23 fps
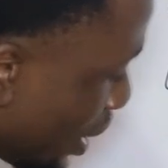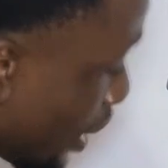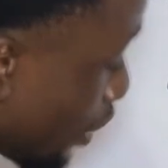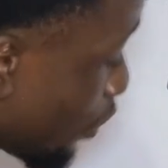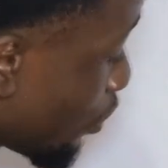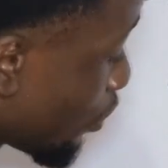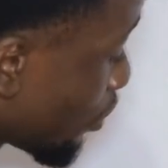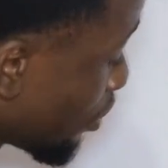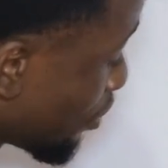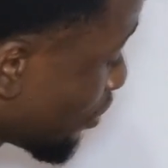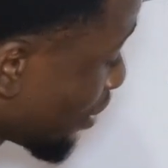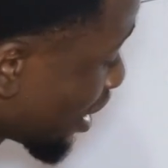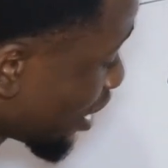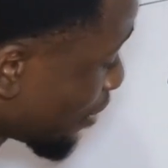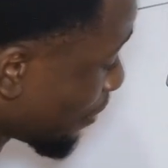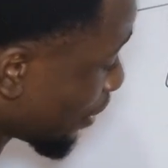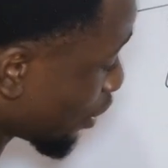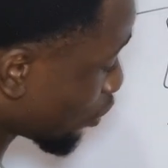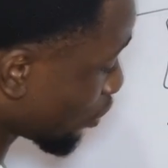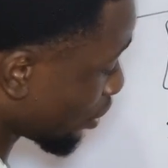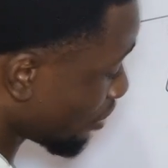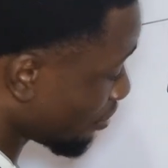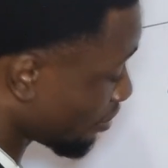here with
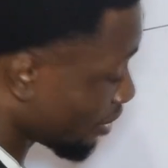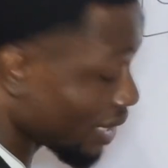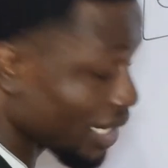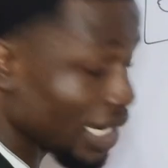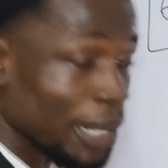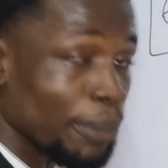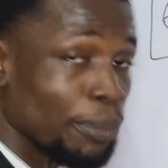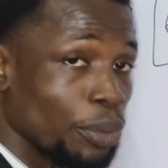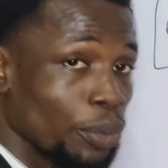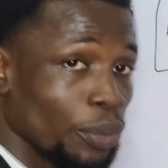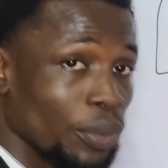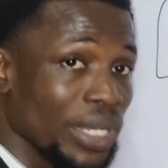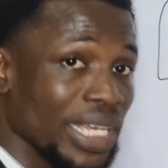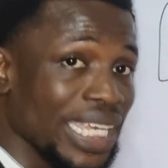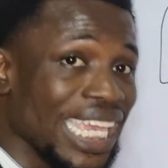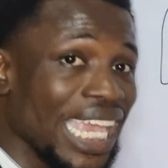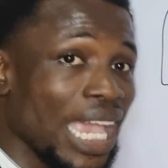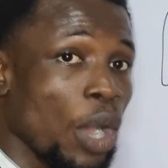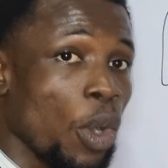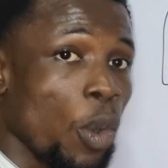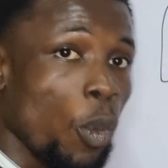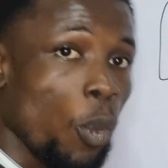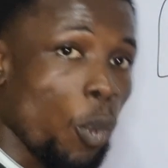respect to the variable
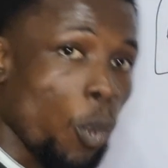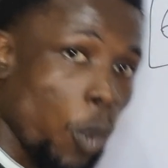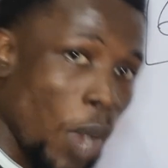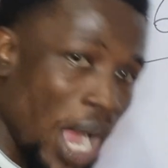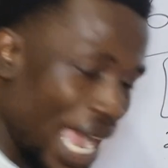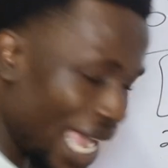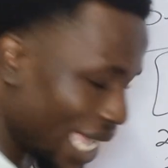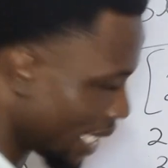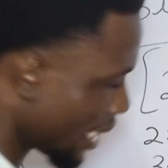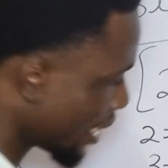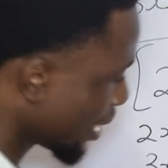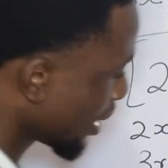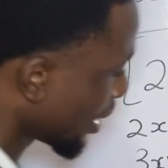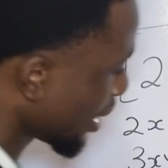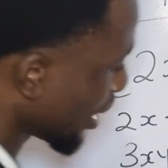here, y.